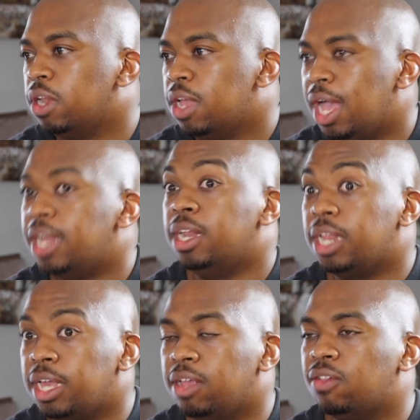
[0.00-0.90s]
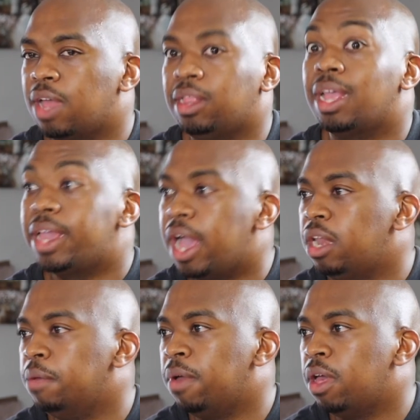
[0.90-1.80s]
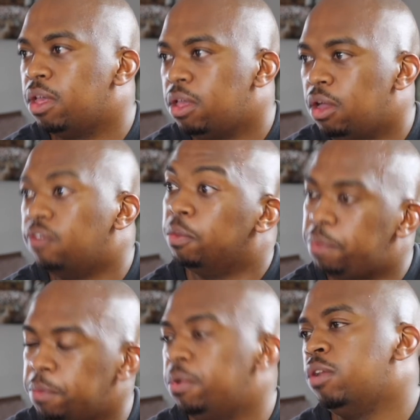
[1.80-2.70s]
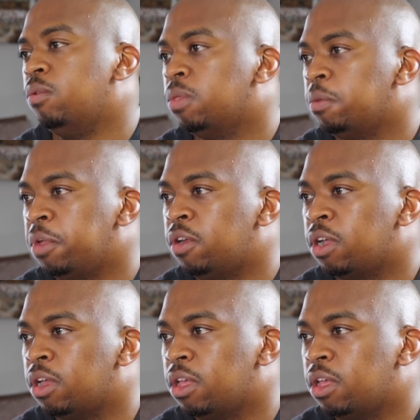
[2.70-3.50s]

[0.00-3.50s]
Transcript: and it is at the caliber of the people in North America.